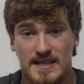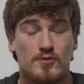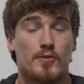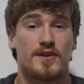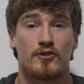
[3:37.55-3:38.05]
That's
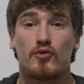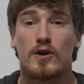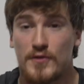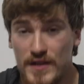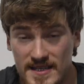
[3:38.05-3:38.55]
where the
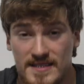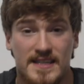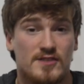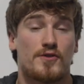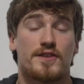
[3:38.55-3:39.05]
growth is.
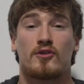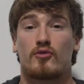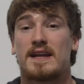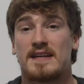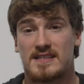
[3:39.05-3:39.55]
That's where the
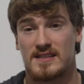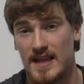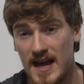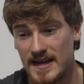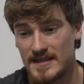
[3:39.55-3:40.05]
greatness
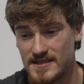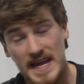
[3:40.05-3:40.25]
lies.